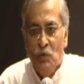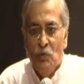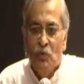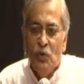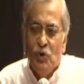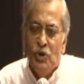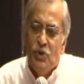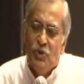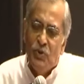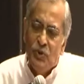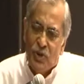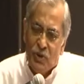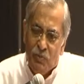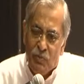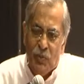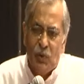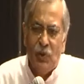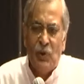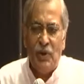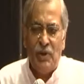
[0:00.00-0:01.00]
Would you
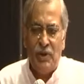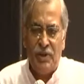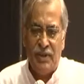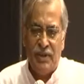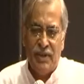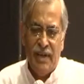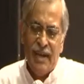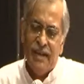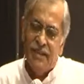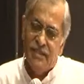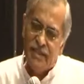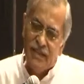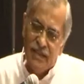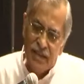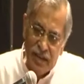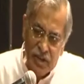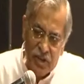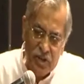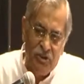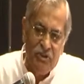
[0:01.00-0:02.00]
report as
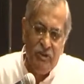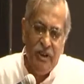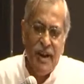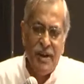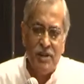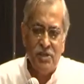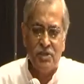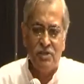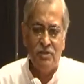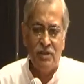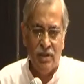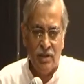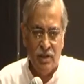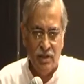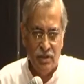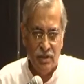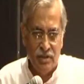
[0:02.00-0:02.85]
an international